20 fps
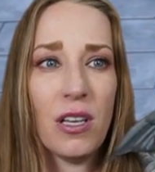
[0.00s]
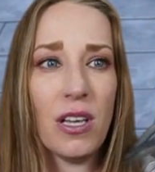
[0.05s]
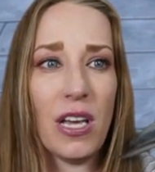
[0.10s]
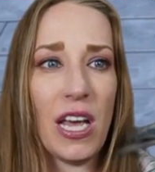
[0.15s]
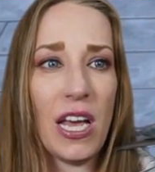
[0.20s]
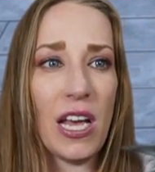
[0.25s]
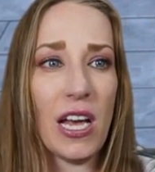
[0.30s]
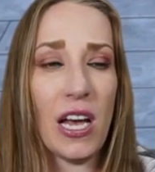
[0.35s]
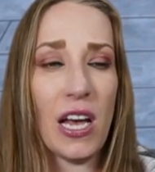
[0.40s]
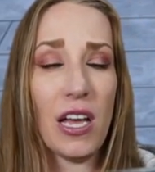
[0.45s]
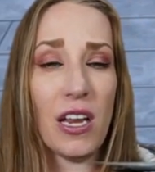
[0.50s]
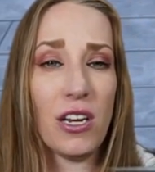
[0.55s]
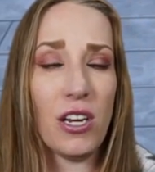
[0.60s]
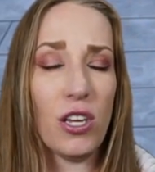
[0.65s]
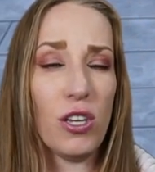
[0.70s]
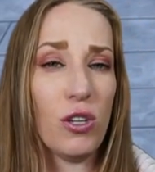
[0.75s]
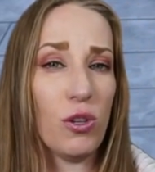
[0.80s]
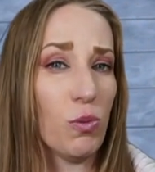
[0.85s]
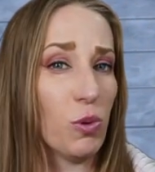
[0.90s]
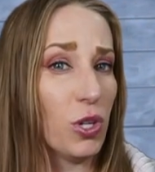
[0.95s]
And
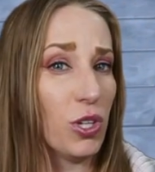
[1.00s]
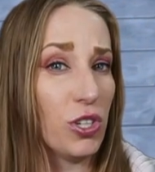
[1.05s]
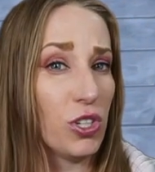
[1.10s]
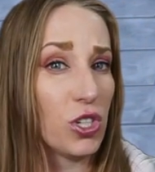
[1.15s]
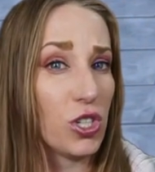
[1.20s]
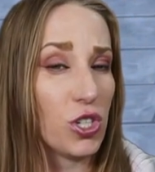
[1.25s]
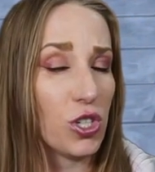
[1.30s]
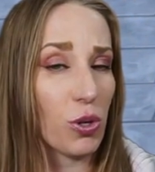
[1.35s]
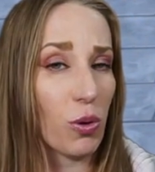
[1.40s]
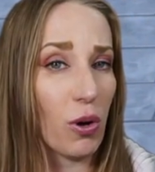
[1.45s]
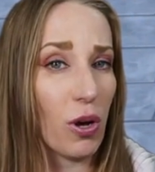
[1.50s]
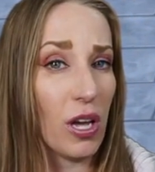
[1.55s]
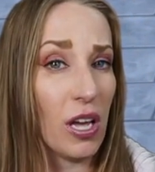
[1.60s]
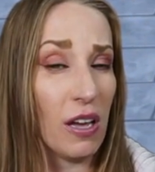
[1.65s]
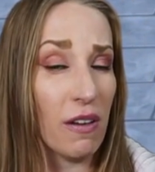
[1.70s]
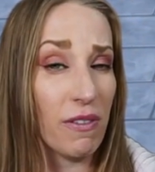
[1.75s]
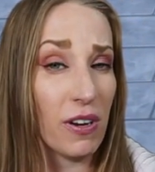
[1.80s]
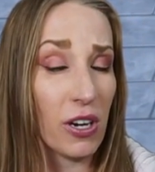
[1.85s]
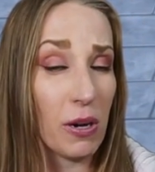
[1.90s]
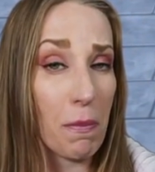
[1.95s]
you will enjoy a
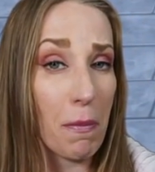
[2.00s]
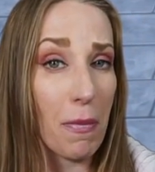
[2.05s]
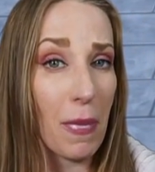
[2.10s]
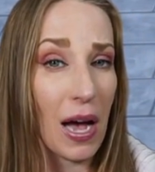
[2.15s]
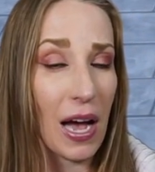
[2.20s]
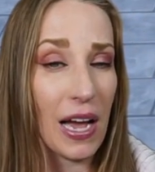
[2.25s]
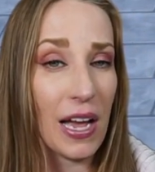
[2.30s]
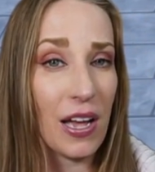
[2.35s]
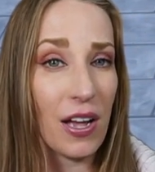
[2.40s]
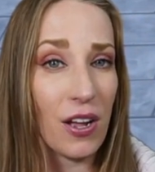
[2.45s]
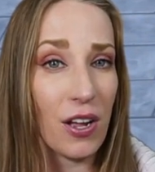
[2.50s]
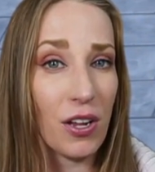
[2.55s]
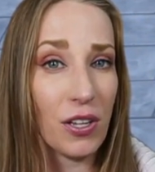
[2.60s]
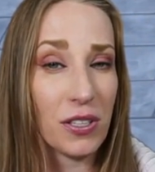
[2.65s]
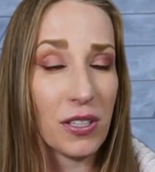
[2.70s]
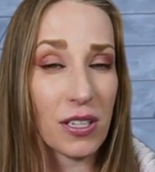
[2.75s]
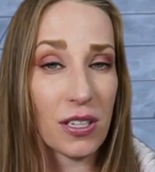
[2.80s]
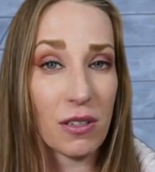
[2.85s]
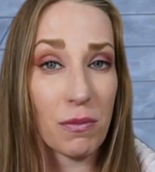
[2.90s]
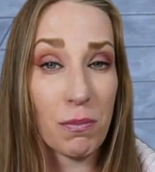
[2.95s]
very
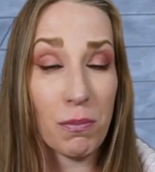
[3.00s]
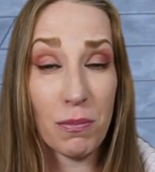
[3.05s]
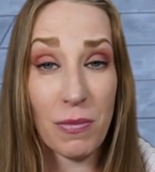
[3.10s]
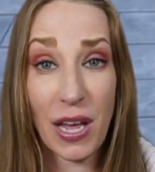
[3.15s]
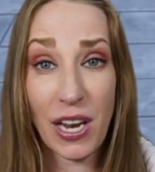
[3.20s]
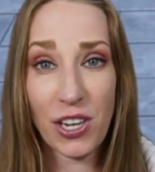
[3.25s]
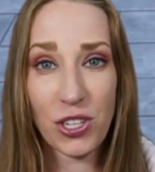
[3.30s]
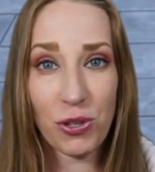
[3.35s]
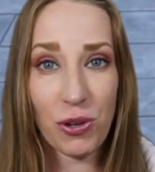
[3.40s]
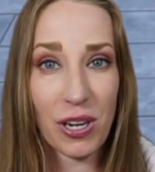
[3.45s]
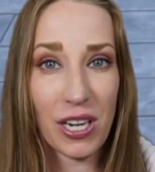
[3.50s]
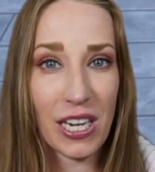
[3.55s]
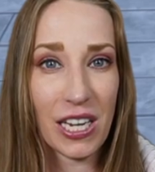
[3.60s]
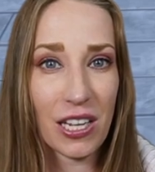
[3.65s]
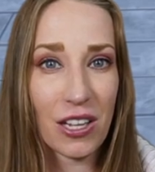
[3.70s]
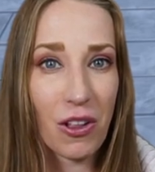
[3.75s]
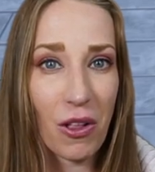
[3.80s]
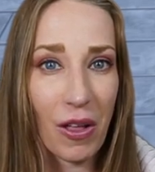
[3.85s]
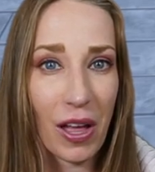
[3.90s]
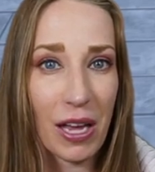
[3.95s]
mild Mediterranean
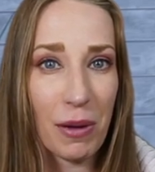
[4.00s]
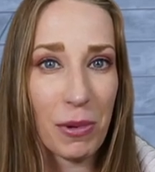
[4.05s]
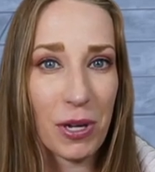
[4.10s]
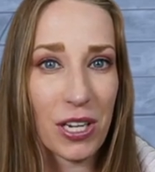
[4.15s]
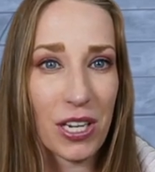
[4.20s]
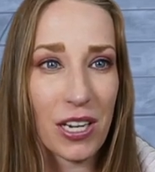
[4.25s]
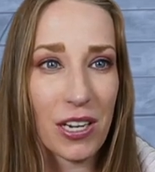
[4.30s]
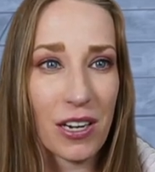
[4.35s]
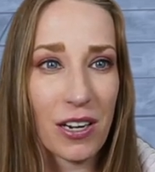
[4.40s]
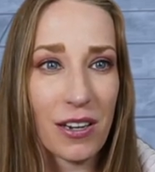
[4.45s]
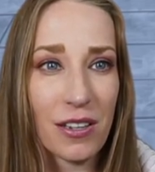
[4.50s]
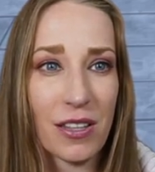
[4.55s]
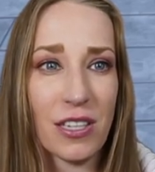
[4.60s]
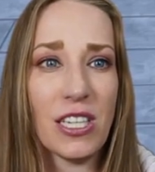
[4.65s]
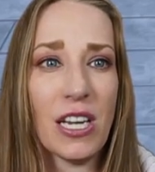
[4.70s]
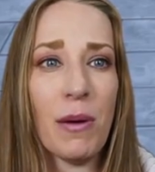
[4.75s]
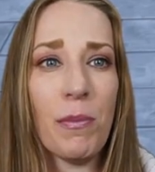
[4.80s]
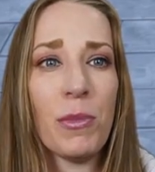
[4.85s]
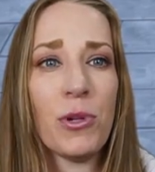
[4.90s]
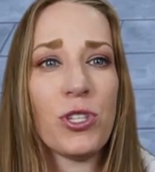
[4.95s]
climate here. The
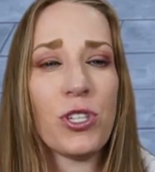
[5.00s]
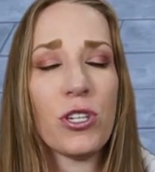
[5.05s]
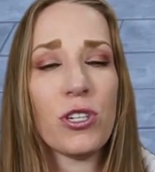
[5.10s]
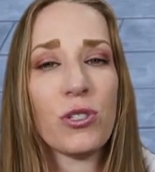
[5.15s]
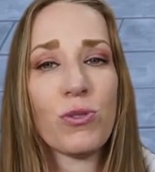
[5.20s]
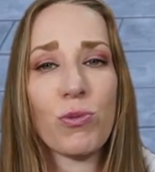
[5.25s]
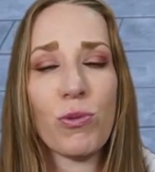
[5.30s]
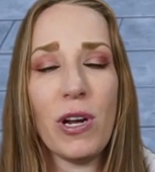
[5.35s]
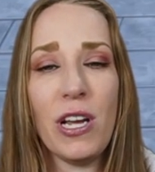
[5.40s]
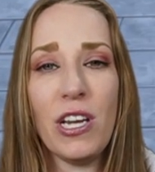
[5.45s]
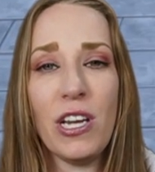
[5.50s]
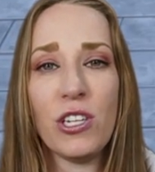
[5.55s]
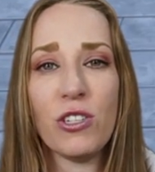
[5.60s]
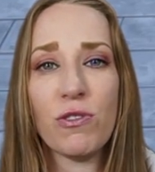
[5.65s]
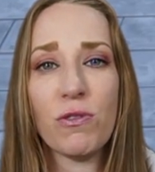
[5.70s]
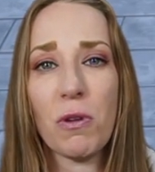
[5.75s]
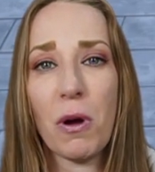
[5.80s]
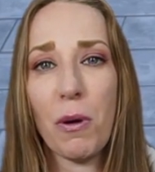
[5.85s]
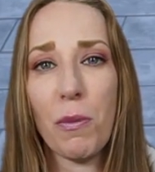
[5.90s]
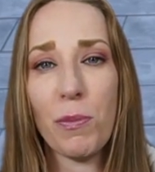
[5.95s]
temperatures range
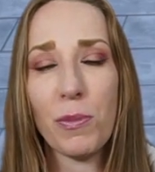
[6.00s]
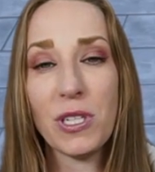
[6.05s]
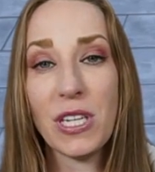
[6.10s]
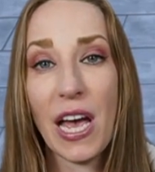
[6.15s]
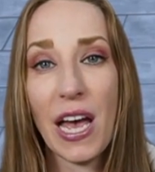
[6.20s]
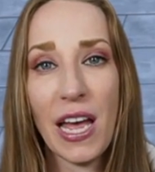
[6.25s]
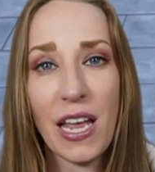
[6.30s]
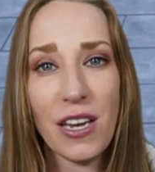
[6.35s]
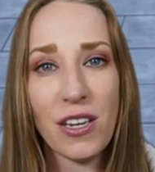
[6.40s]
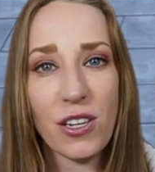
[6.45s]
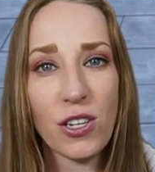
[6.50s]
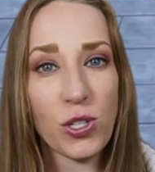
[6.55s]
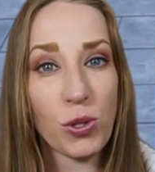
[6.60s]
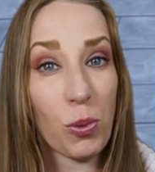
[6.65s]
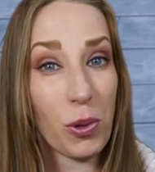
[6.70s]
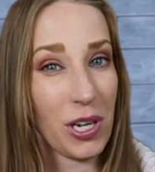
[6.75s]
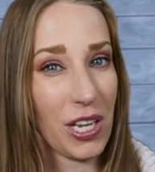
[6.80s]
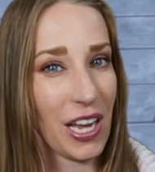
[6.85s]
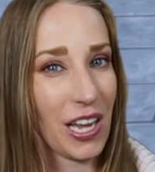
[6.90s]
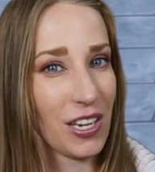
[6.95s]
from 10 to
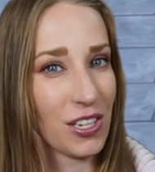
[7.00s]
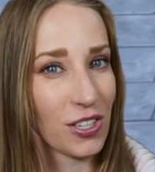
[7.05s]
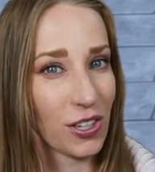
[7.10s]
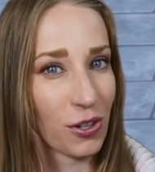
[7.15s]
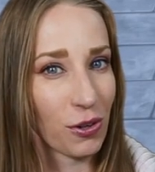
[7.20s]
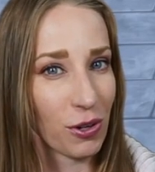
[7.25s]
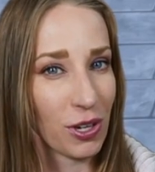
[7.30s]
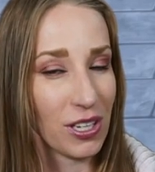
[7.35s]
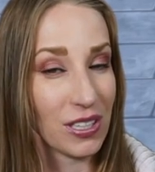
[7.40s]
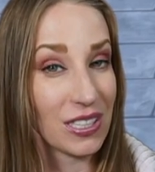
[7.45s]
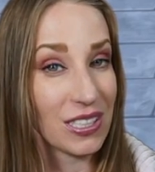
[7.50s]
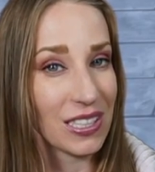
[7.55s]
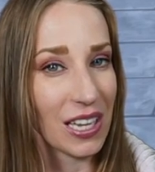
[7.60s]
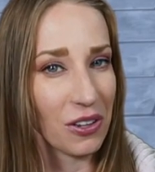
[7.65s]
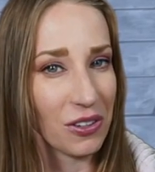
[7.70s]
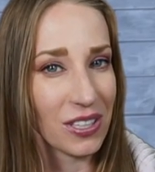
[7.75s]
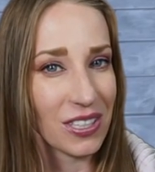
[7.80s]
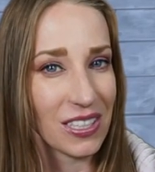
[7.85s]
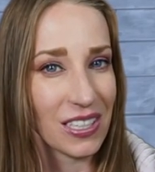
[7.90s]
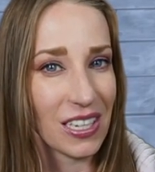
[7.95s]
28 degrees
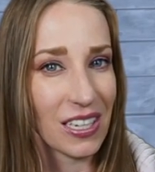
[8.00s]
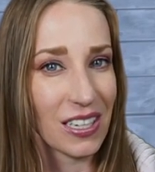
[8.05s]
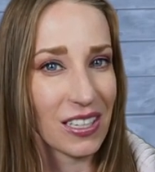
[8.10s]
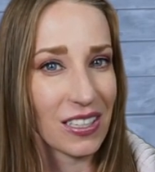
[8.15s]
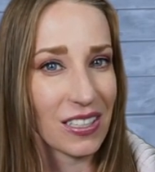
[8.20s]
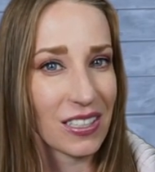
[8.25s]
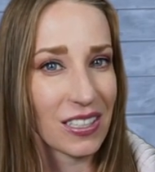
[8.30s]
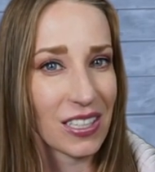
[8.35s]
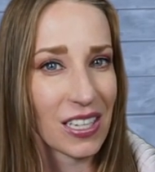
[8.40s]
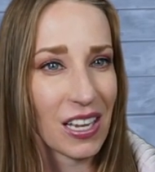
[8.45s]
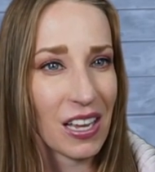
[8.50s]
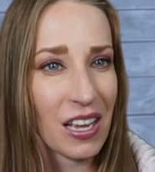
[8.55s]
Celsius.